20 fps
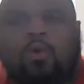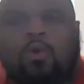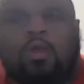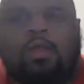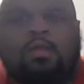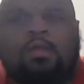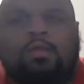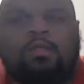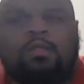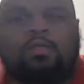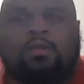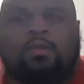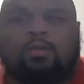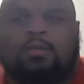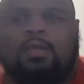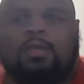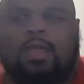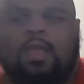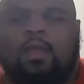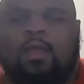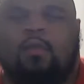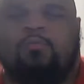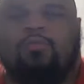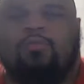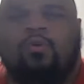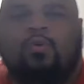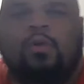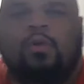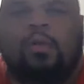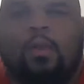is it today I'm
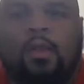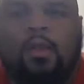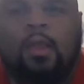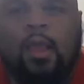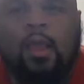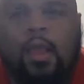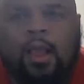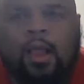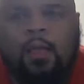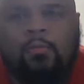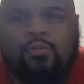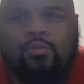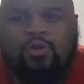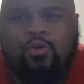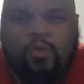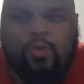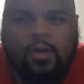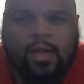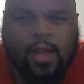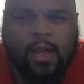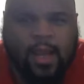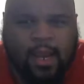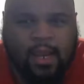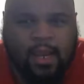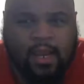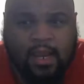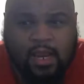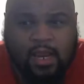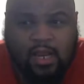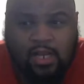doing? I'm doing a
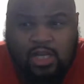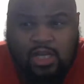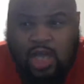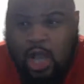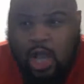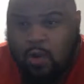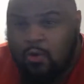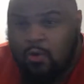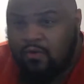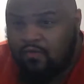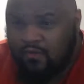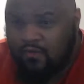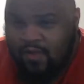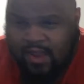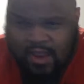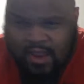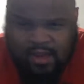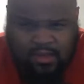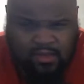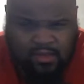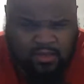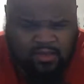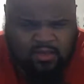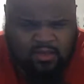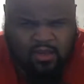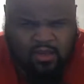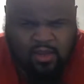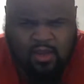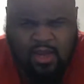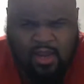Talk with Friends,
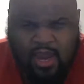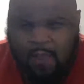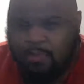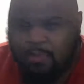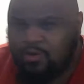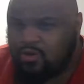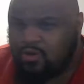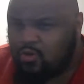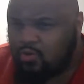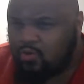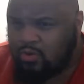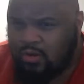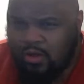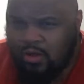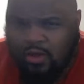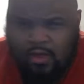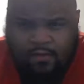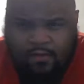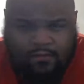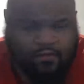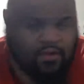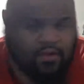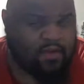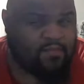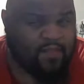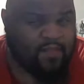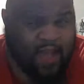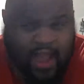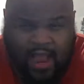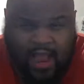episode
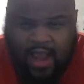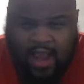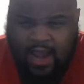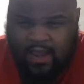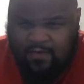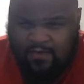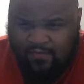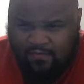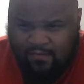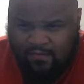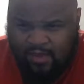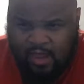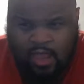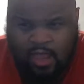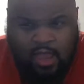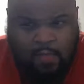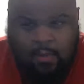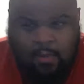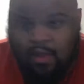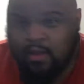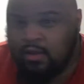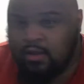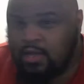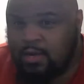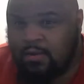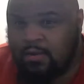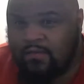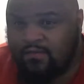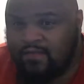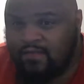45. Well, talk
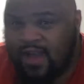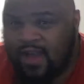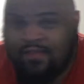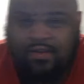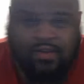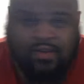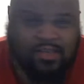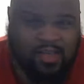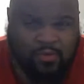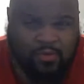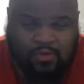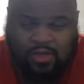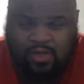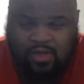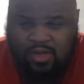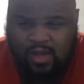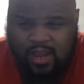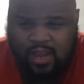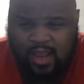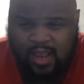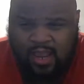about 5 subjects today.